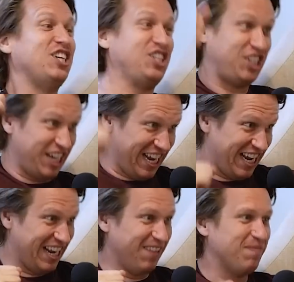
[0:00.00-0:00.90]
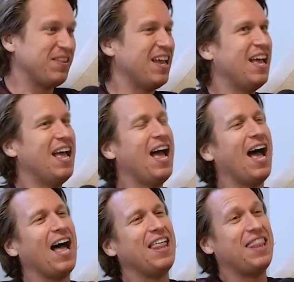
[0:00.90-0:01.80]
Cha-ching.
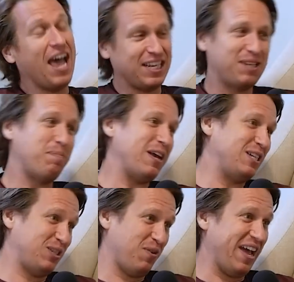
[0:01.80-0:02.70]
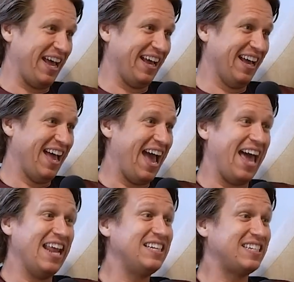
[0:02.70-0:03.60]
That's a big swing.
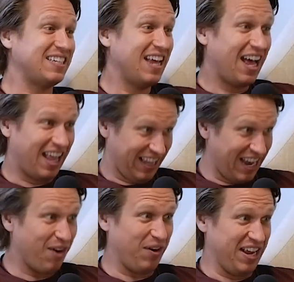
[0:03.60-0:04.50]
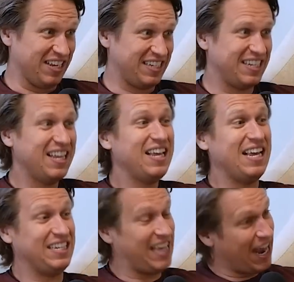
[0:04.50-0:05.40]
And it's hilarious.
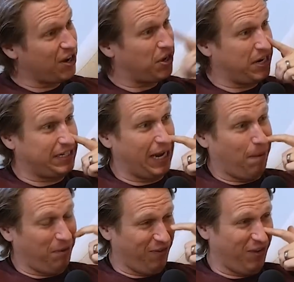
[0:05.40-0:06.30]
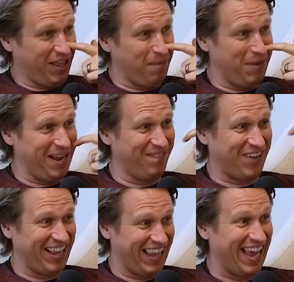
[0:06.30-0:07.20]
Is that a good example of what you mean
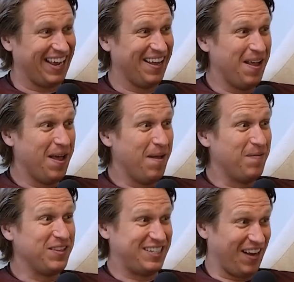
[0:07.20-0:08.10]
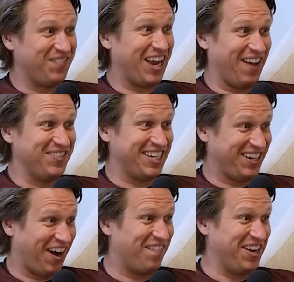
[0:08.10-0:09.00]
by, like, sometimes in
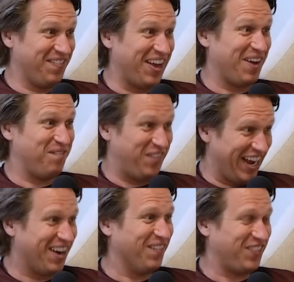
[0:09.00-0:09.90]
comedy you make a bigger